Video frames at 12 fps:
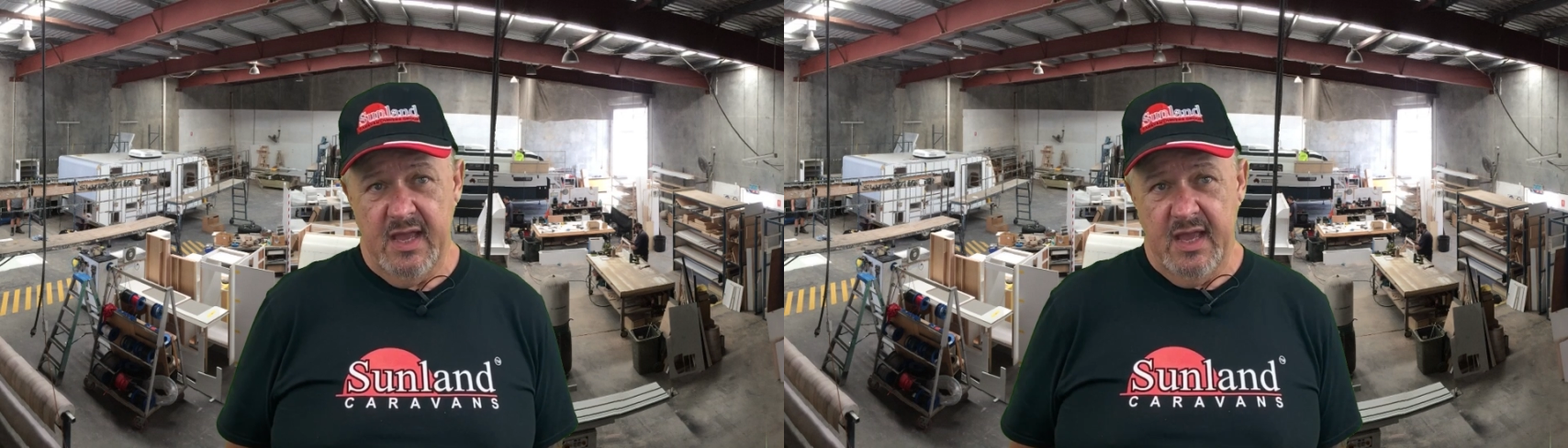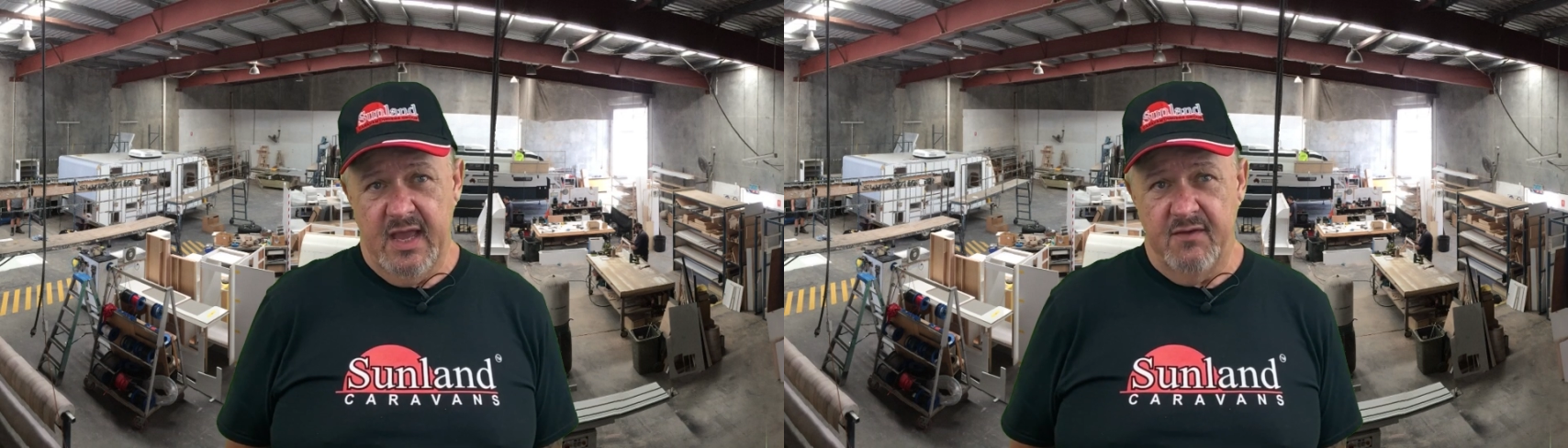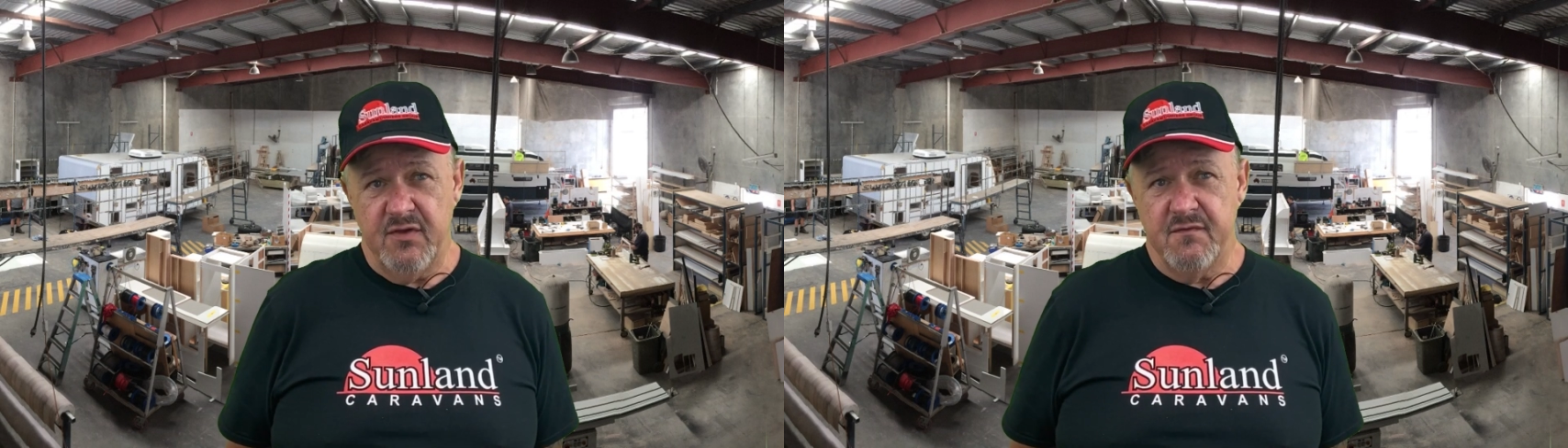
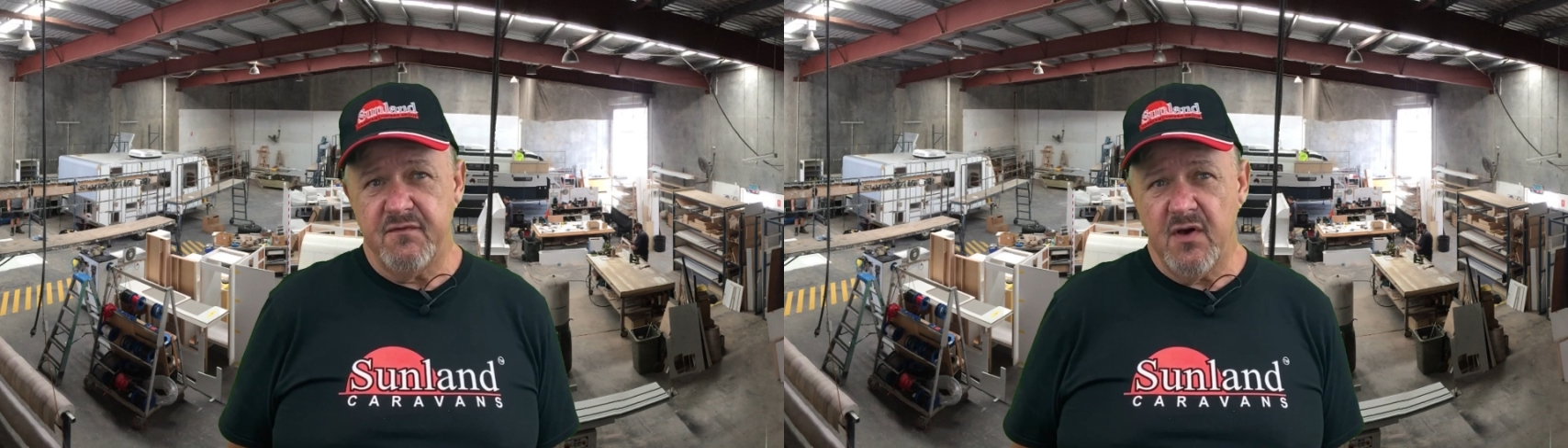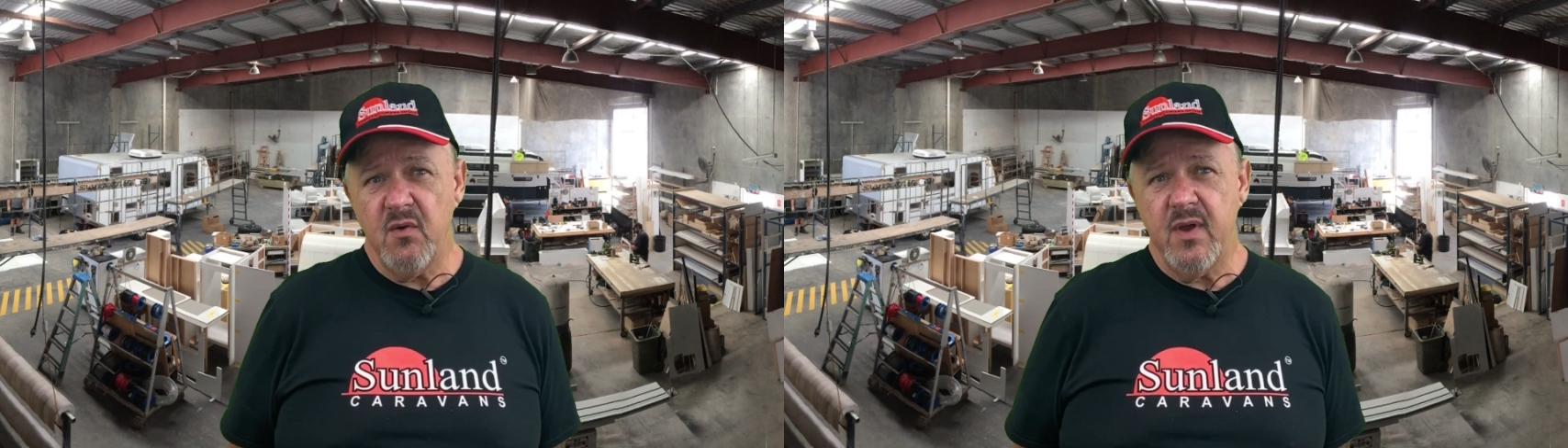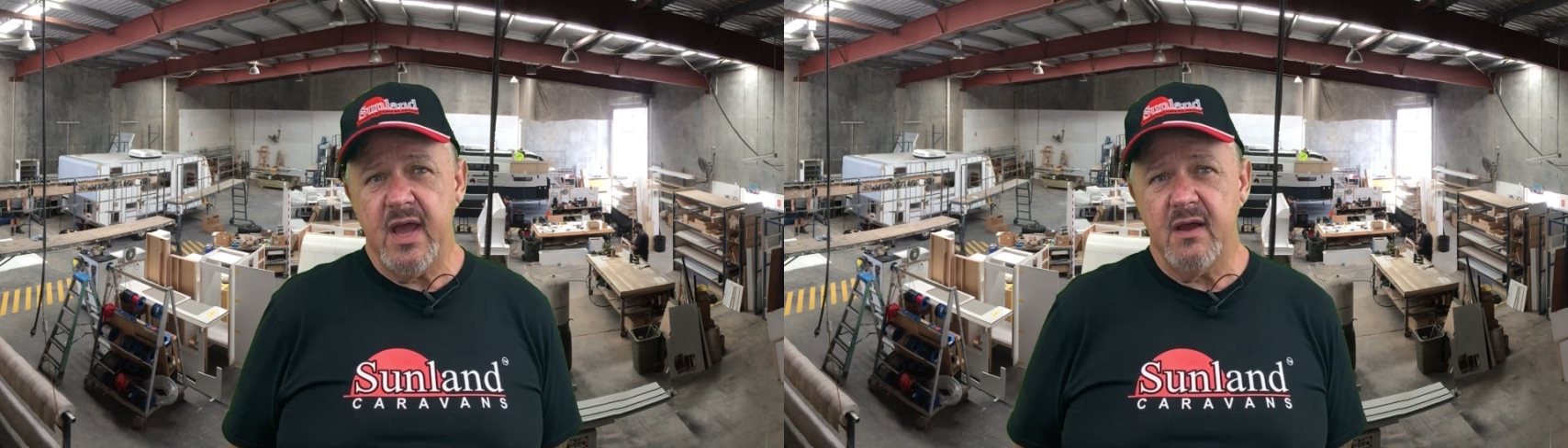If you
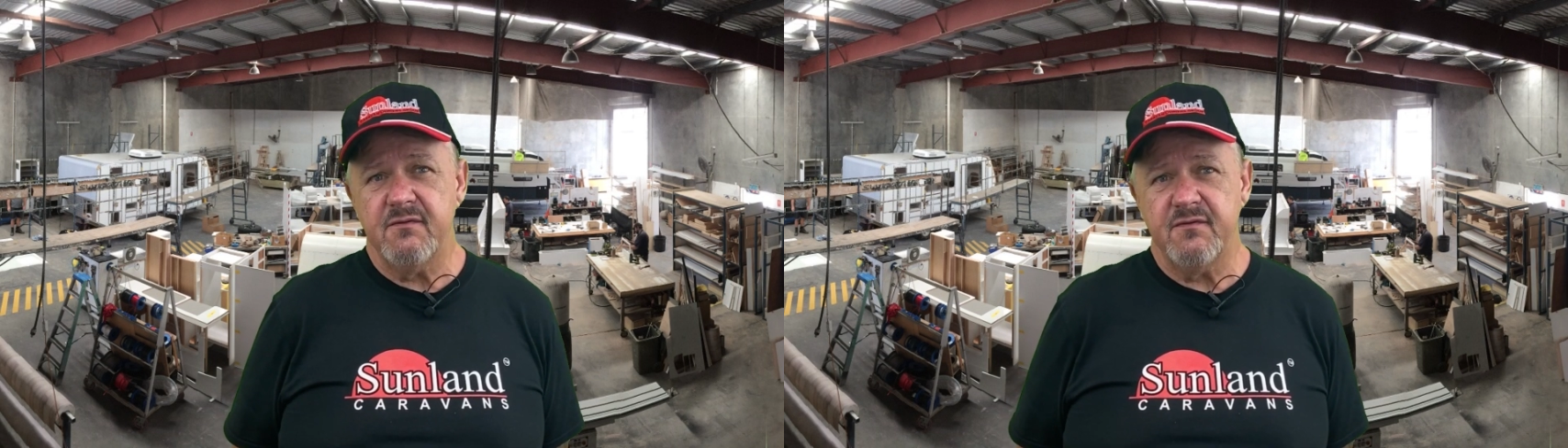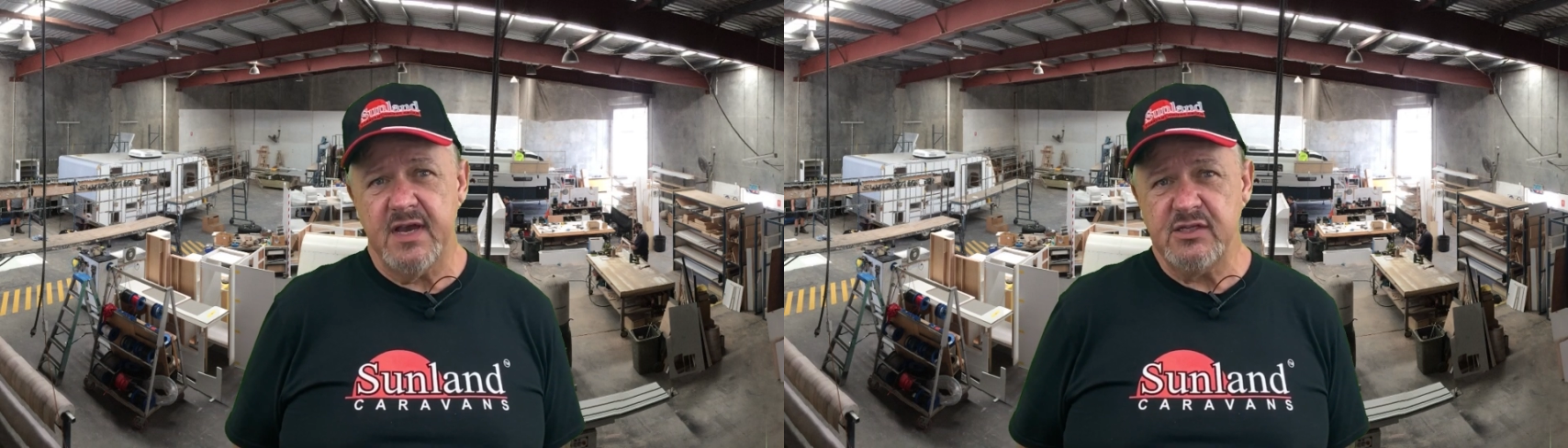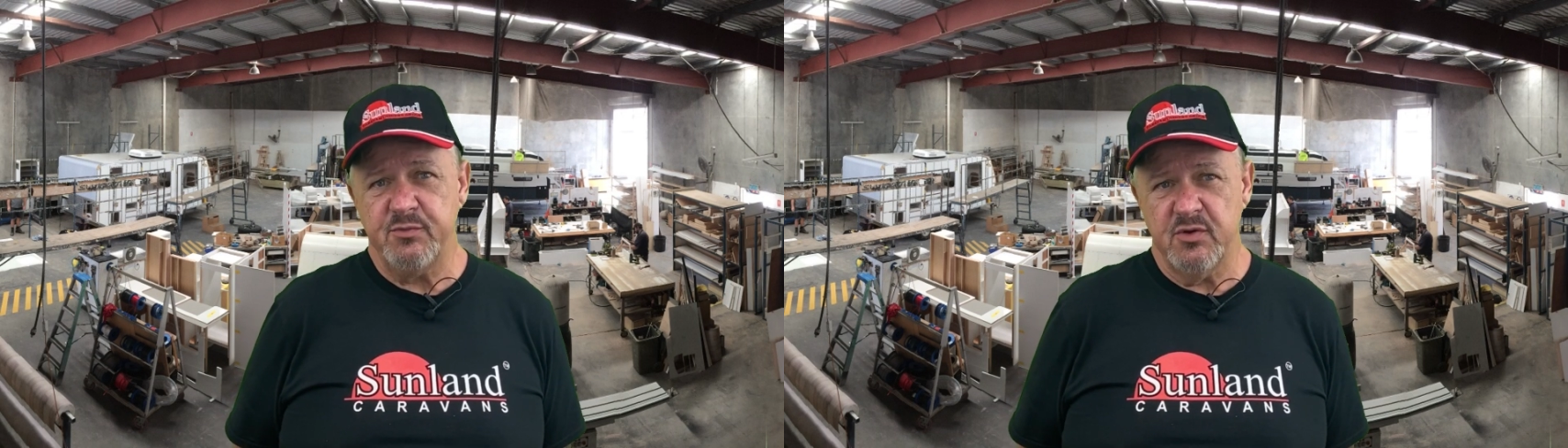follow our
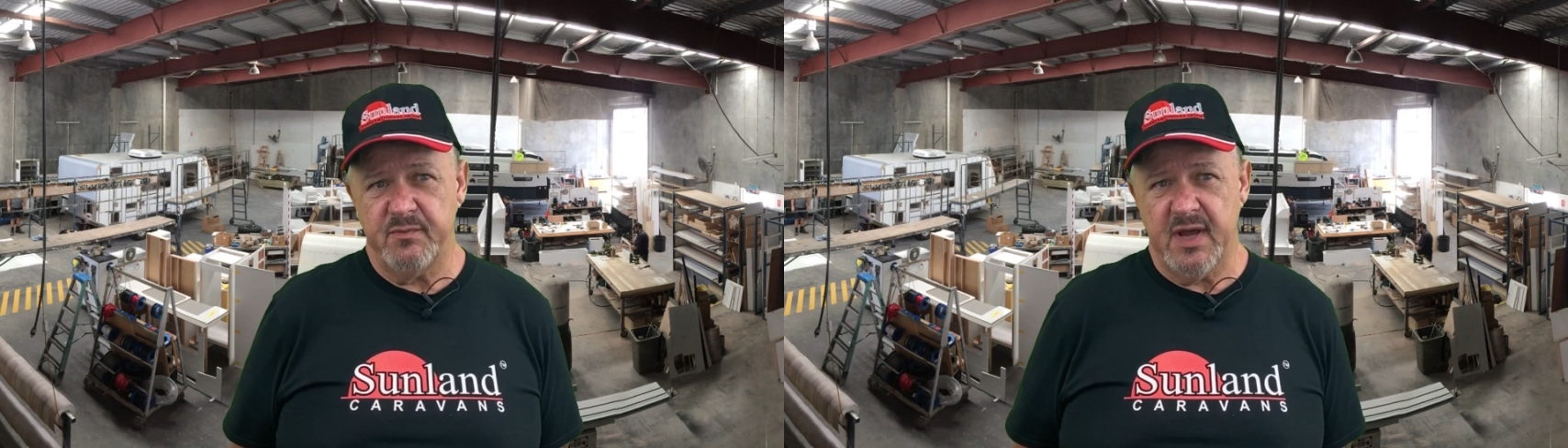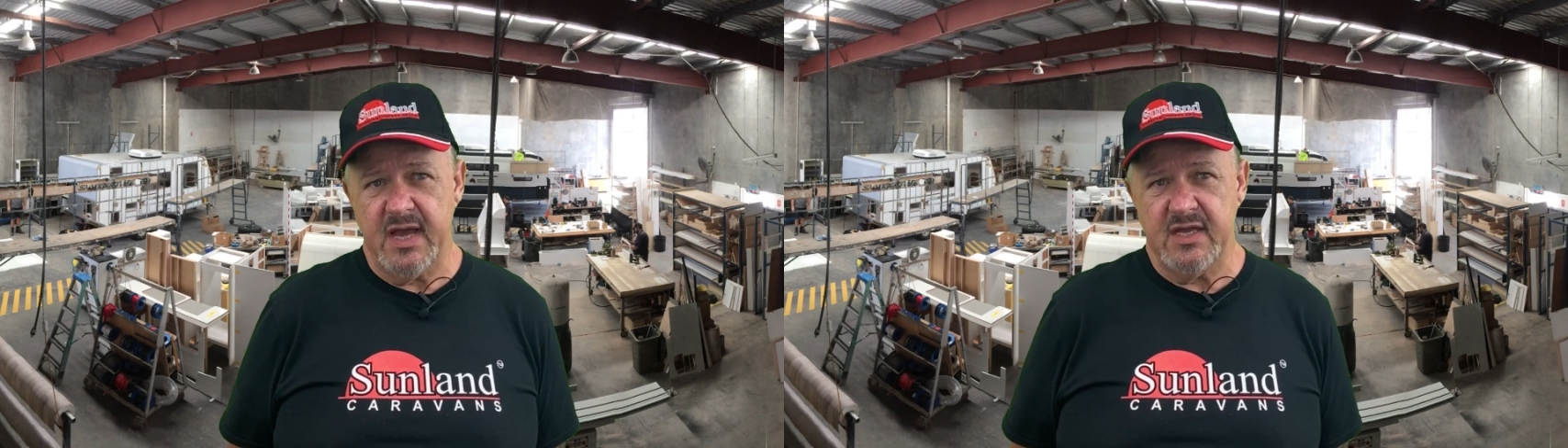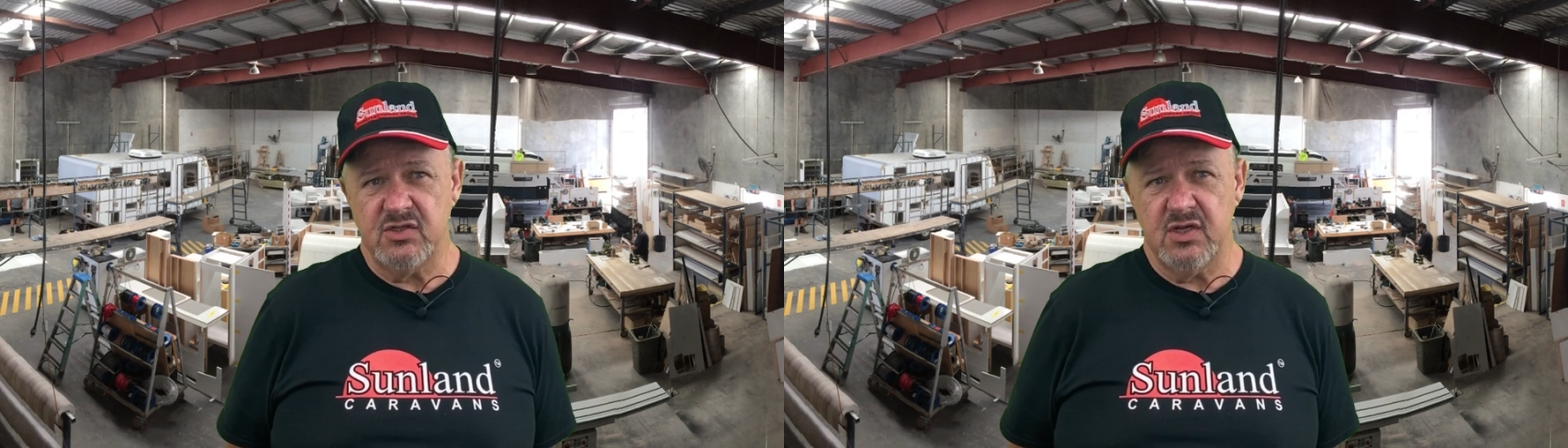Facebook
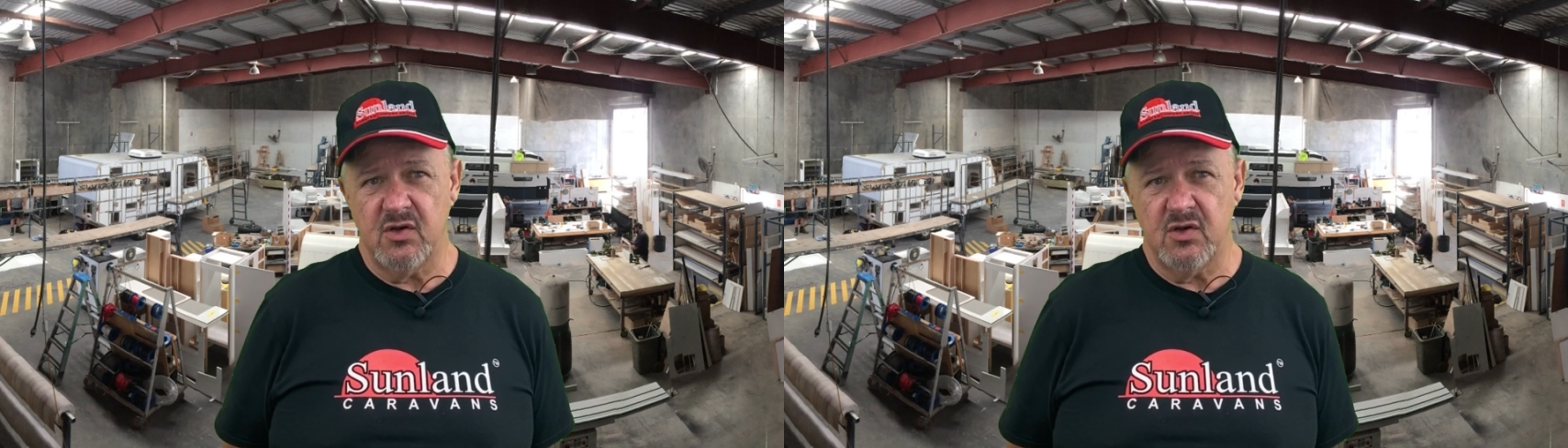page,